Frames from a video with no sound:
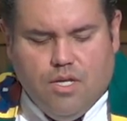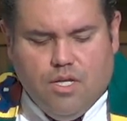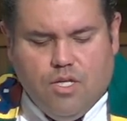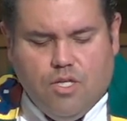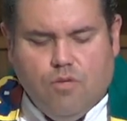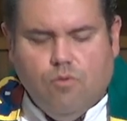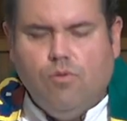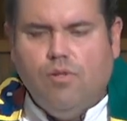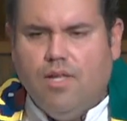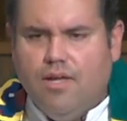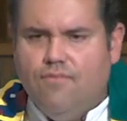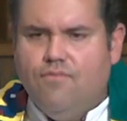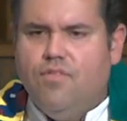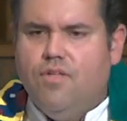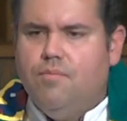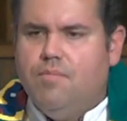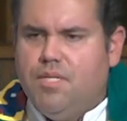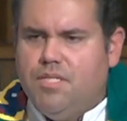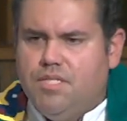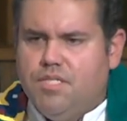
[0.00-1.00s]
you love
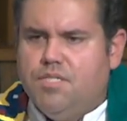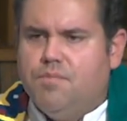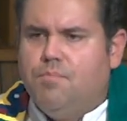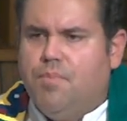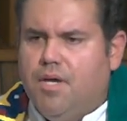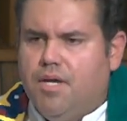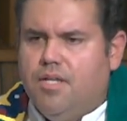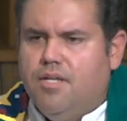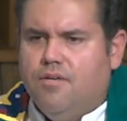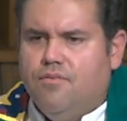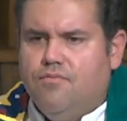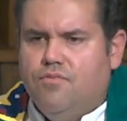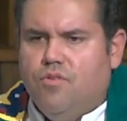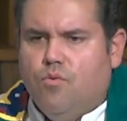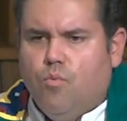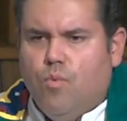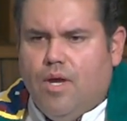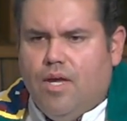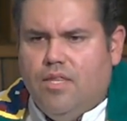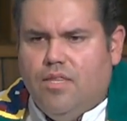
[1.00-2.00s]
them in spite of the
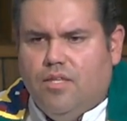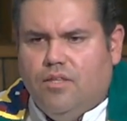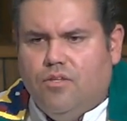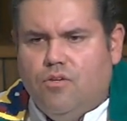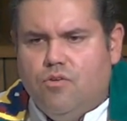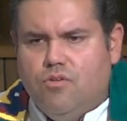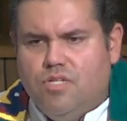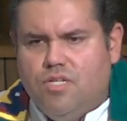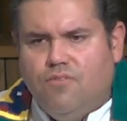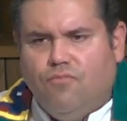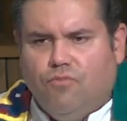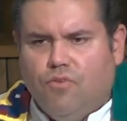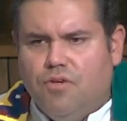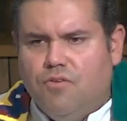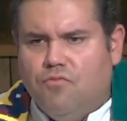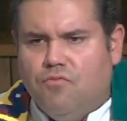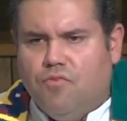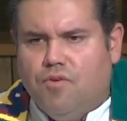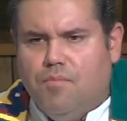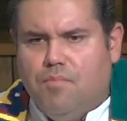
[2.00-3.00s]
way that they're different
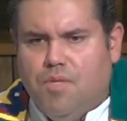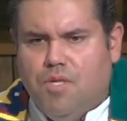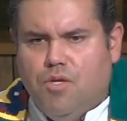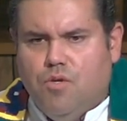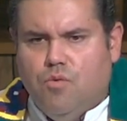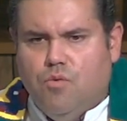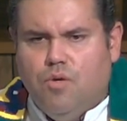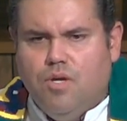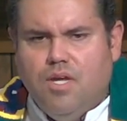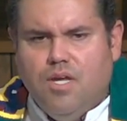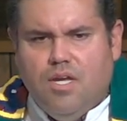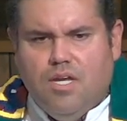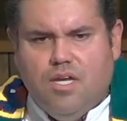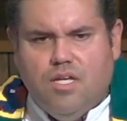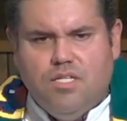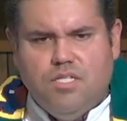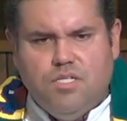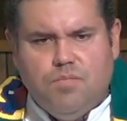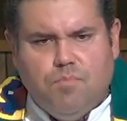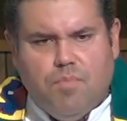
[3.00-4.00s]
from you,
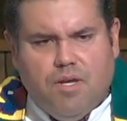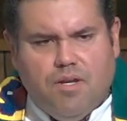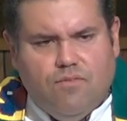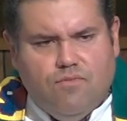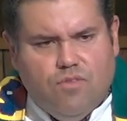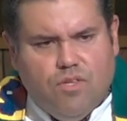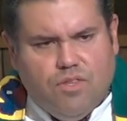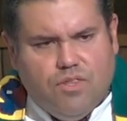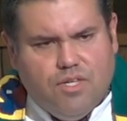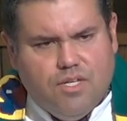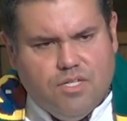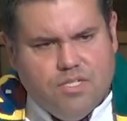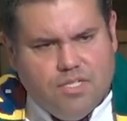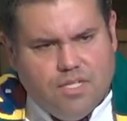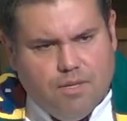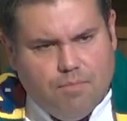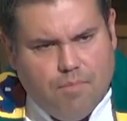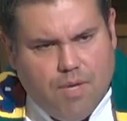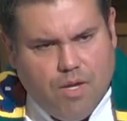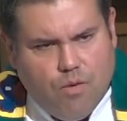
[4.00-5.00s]
in spite of the things
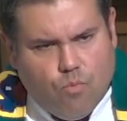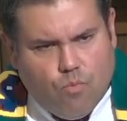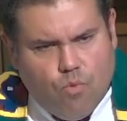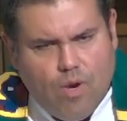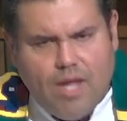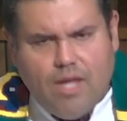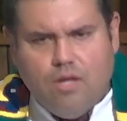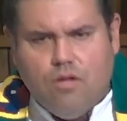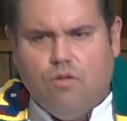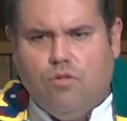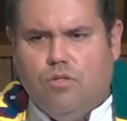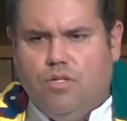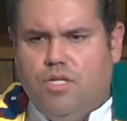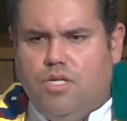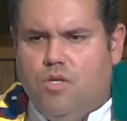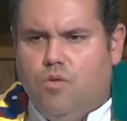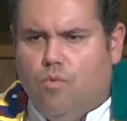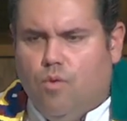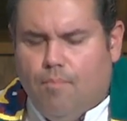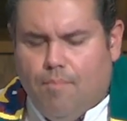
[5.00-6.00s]
that may rankle
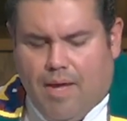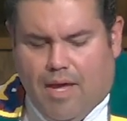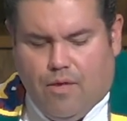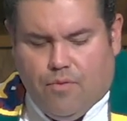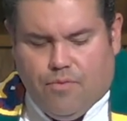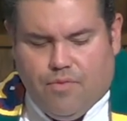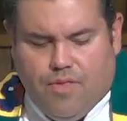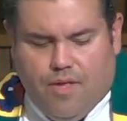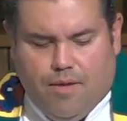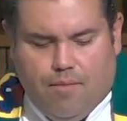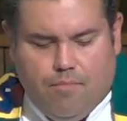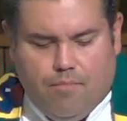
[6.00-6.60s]
you about them.